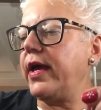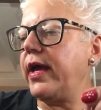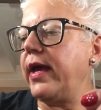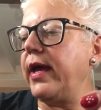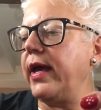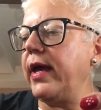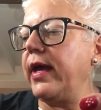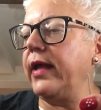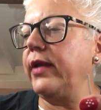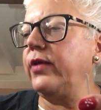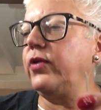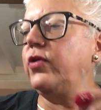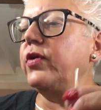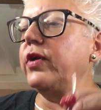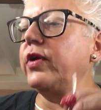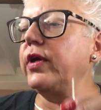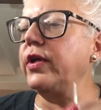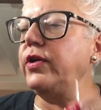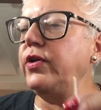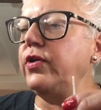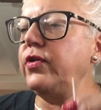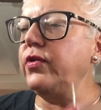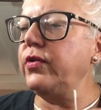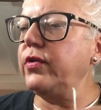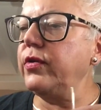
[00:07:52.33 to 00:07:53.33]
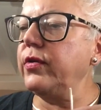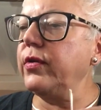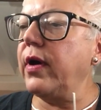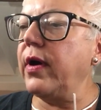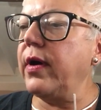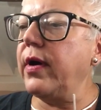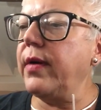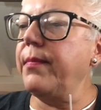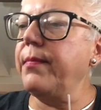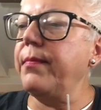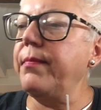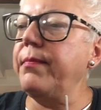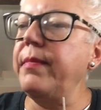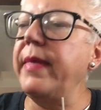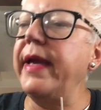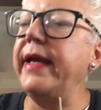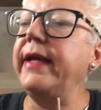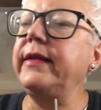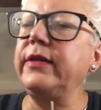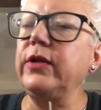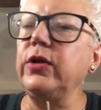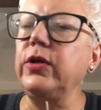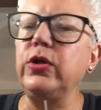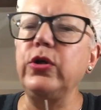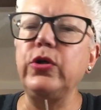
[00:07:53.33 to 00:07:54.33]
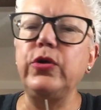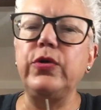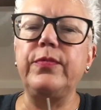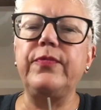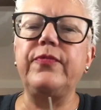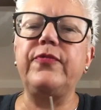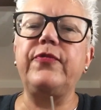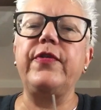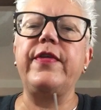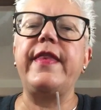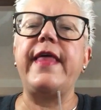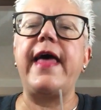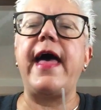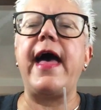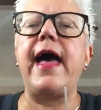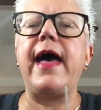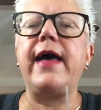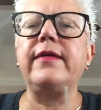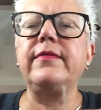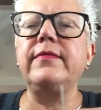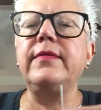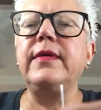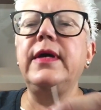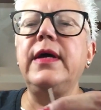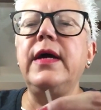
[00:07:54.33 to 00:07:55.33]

and you can make the loop for that.